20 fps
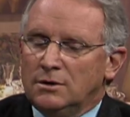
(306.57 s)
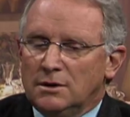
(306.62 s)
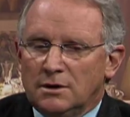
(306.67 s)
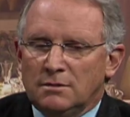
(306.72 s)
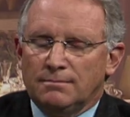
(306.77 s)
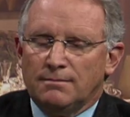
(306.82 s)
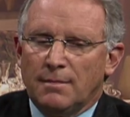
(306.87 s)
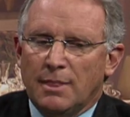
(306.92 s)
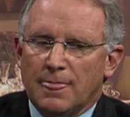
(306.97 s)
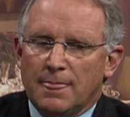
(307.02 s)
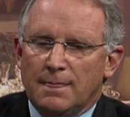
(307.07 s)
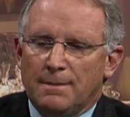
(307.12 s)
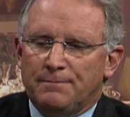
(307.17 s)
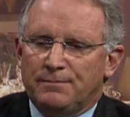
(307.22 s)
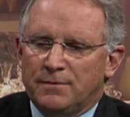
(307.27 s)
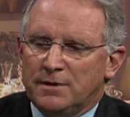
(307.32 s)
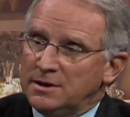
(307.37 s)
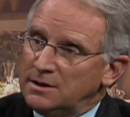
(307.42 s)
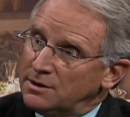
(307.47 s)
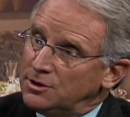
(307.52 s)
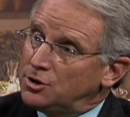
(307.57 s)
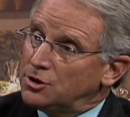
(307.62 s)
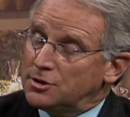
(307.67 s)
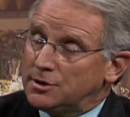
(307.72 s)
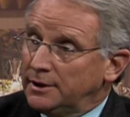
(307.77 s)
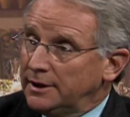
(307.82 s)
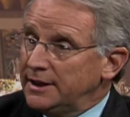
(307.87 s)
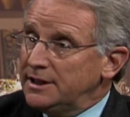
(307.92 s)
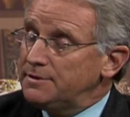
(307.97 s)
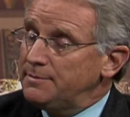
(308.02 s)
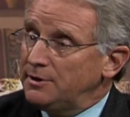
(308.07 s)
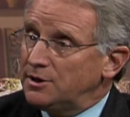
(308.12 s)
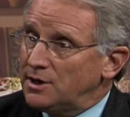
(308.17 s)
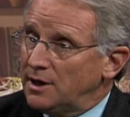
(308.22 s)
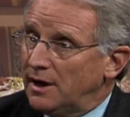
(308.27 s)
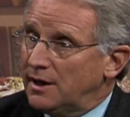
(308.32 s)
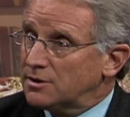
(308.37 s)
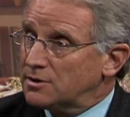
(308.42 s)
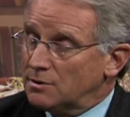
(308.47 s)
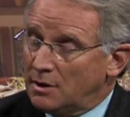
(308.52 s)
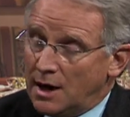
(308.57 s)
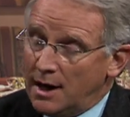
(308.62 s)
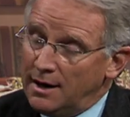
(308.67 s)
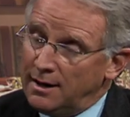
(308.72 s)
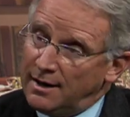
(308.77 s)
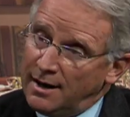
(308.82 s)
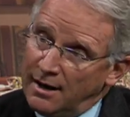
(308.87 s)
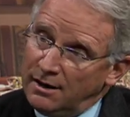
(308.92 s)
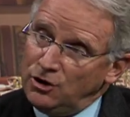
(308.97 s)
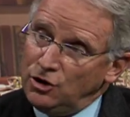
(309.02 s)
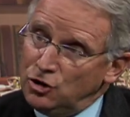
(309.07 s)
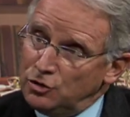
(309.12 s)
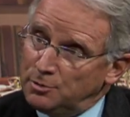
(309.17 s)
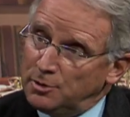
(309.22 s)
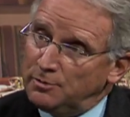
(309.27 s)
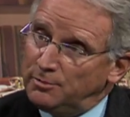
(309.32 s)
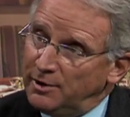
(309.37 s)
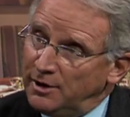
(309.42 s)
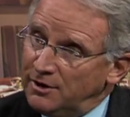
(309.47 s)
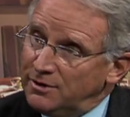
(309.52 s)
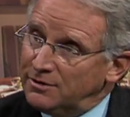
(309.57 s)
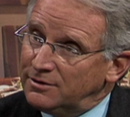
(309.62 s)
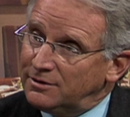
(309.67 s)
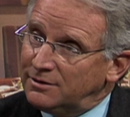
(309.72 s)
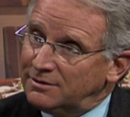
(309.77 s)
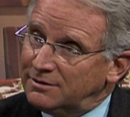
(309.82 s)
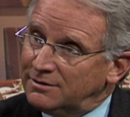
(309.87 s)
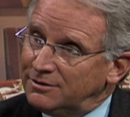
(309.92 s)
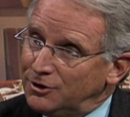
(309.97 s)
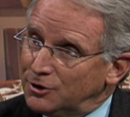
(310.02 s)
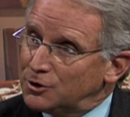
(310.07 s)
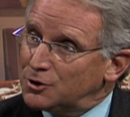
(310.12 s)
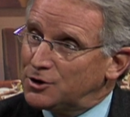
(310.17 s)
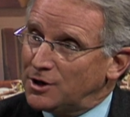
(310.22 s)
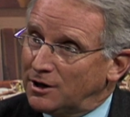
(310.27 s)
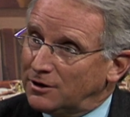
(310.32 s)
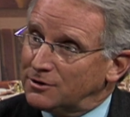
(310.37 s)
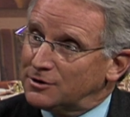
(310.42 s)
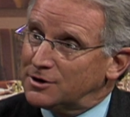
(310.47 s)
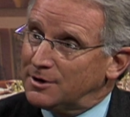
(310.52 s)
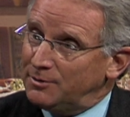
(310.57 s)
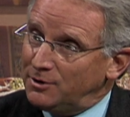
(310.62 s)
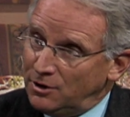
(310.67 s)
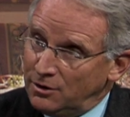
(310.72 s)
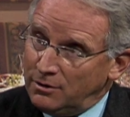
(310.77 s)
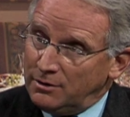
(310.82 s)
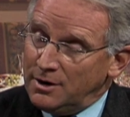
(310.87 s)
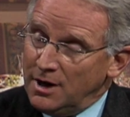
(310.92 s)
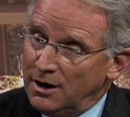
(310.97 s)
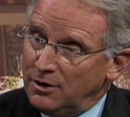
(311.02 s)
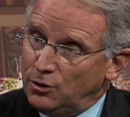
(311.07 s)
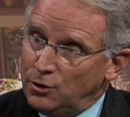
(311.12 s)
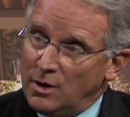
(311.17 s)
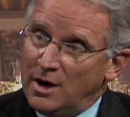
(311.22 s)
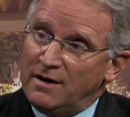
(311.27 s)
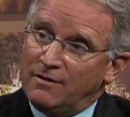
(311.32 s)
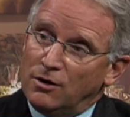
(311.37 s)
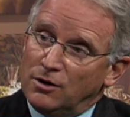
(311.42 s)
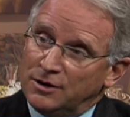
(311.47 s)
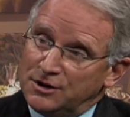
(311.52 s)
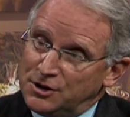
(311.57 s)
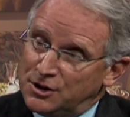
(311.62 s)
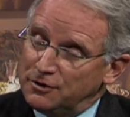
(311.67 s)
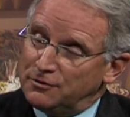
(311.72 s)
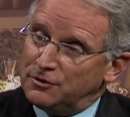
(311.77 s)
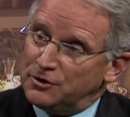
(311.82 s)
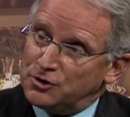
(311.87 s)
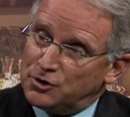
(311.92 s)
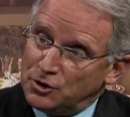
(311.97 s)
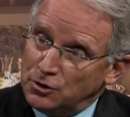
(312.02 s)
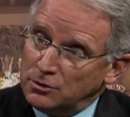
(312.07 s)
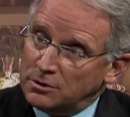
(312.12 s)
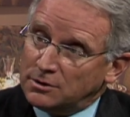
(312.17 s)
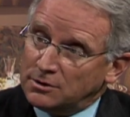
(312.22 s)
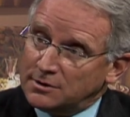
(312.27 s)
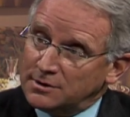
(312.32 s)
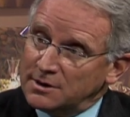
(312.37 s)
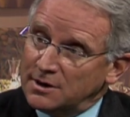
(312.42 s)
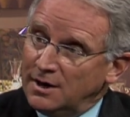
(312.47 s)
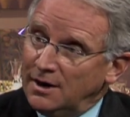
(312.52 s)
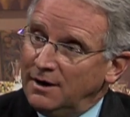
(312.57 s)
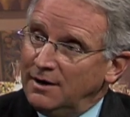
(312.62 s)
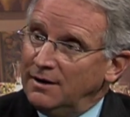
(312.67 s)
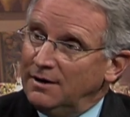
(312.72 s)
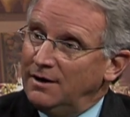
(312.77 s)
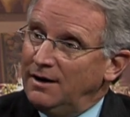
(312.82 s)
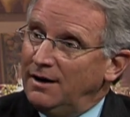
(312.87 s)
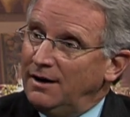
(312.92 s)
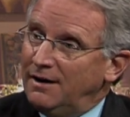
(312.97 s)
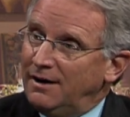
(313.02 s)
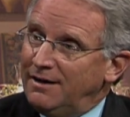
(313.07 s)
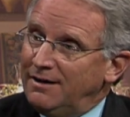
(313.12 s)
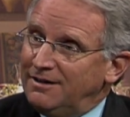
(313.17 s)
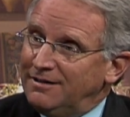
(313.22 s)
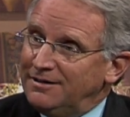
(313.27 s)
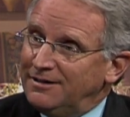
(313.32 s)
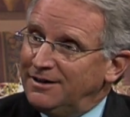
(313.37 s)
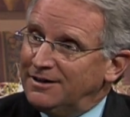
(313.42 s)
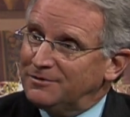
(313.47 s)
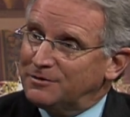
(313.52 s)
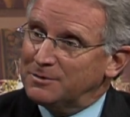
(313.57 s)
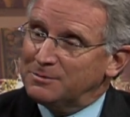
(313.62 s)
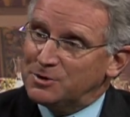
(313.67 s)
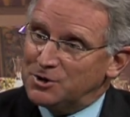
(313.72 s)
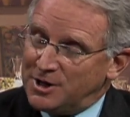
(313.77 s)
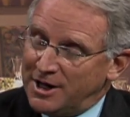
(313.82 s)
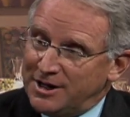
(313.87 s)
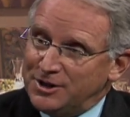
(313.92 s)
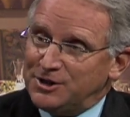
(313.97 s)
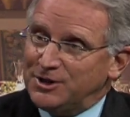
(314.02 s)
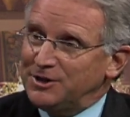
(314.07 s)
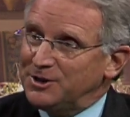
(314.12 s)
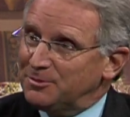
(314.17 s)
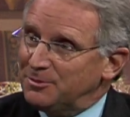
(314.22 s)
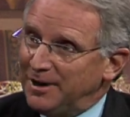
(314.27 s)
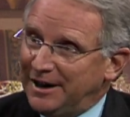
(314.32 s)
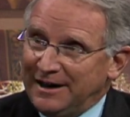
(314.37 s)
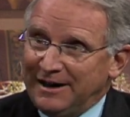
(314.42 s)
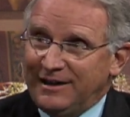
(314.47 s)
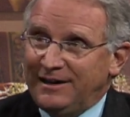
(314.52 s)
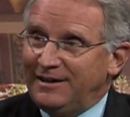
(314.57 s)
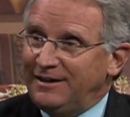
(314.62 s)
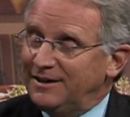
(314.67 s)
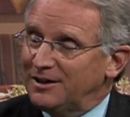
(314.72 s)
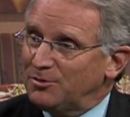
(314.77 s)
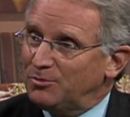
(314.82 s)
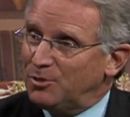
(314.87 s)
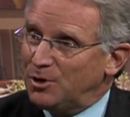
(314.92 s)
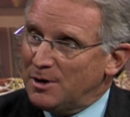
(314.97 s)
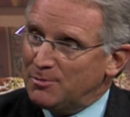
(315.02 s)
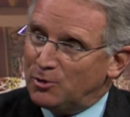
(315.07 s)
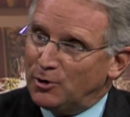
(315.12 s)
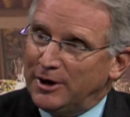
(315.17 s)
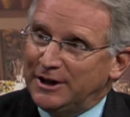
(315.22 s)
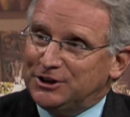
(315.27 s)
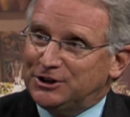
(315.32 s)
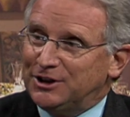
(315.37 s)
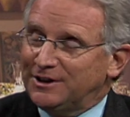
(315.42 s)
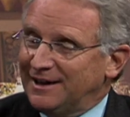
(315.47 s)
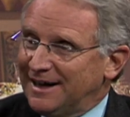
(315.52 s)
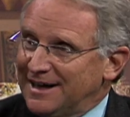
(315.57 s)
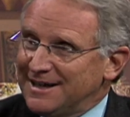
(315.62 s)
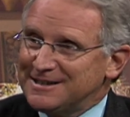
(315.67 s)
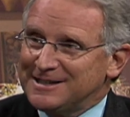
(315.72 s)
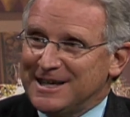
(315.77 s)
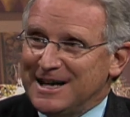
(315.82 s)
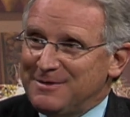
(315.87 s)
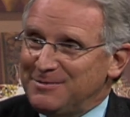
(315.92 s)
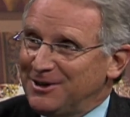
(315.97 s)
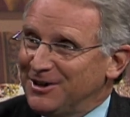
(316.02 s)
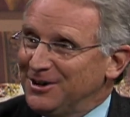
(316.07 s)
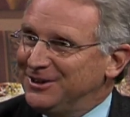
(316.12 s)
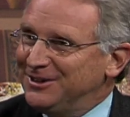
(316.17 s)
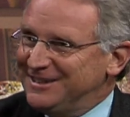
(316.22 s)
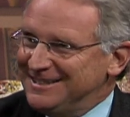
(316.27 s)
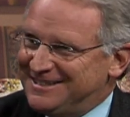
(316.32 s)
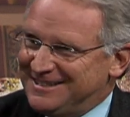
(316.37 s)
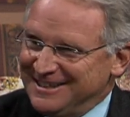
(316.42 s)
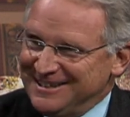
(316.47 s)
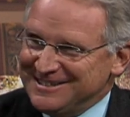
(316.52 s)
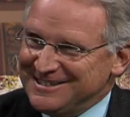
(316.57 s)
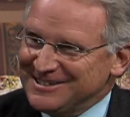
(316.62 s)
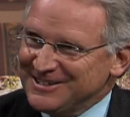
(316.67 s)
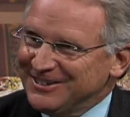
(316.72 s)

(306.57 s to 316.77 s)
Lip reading: then it just leads me to ask, how do you prepare your sellers? I mean, you have all these different tools, and from staging to painting and preparation, landscaping, all these things.